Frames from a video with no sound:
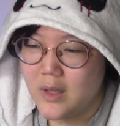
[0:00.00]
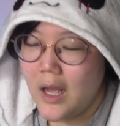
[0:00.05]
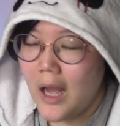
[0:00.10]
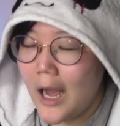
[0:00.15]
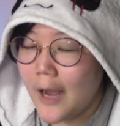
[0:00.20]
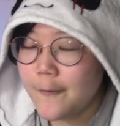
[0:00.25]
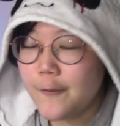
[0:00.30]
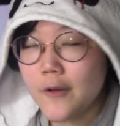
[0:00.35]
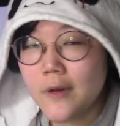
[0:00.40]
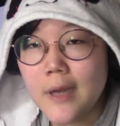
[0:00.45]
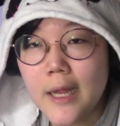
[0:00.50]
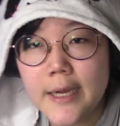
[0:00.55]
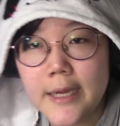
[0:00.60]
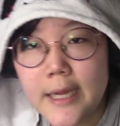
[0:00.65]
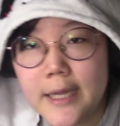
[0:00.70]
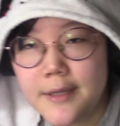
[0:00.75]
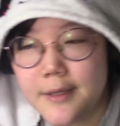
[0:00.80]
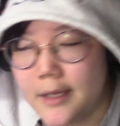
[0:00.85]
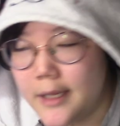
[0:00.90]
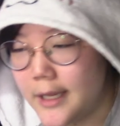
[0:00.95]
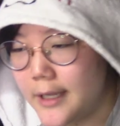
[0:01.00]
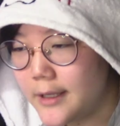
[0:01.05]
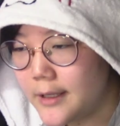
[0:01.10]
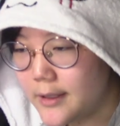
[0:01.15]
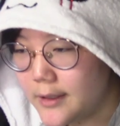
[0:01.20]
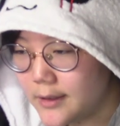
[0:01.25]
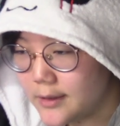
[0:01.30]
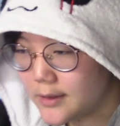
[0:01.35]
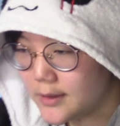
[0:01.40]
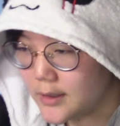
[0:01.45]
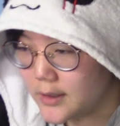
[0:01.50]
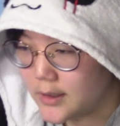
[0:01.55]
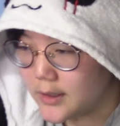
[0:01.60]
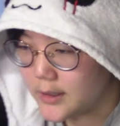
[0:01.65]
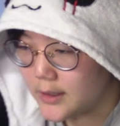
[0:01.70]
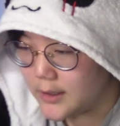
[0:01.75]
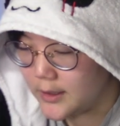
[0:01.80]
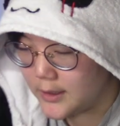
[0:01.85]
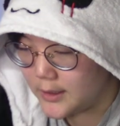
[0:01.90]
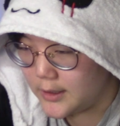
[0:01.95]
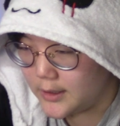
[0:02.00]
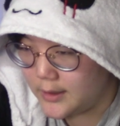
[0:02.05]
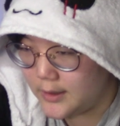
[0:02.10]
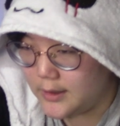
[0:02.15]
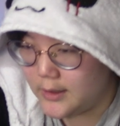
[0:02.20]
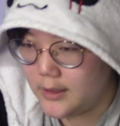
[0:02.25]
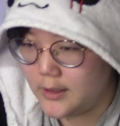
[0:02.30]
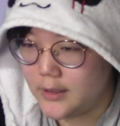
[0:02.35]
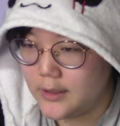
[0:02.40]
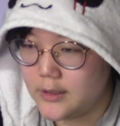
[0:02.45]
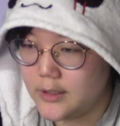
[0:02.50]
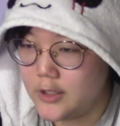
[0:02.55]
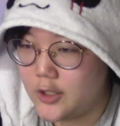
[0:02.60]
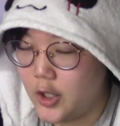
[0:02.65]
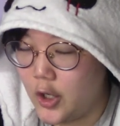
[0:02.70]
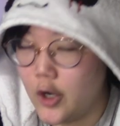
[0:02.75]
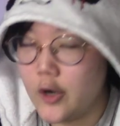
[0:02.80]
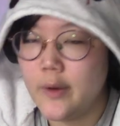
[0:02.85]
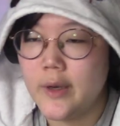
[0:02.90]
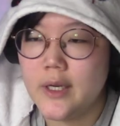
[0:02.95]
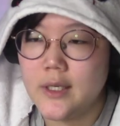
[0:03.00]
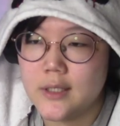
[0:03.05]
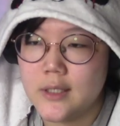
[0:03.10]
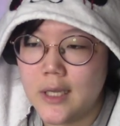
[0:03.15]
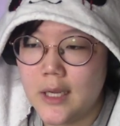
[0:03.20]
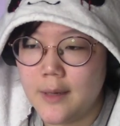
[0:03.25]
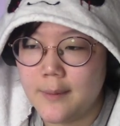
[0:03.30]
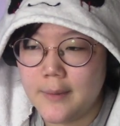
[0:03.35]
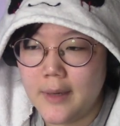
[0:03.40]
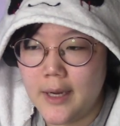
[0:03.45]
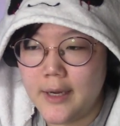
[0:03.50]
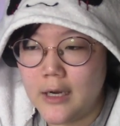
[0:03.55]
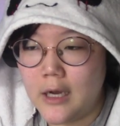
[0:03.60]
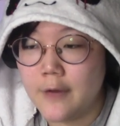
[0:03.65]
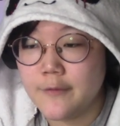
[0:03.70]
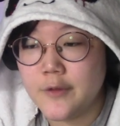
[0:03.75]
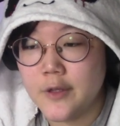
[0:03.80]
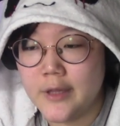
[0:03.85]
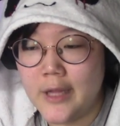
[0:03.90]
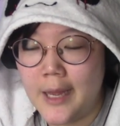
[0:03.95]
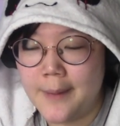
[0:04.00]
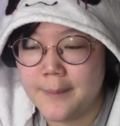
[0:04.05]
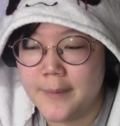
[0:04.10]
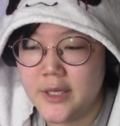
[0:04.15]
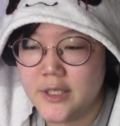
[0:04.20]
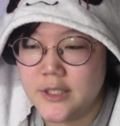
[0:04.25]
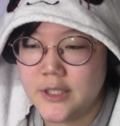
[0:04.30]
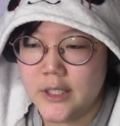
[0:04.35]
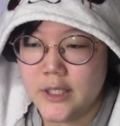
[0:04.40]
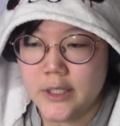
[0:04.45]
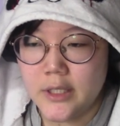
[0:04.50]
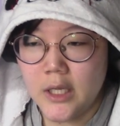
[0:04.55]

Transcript: I feel like in the current timeline after that mission,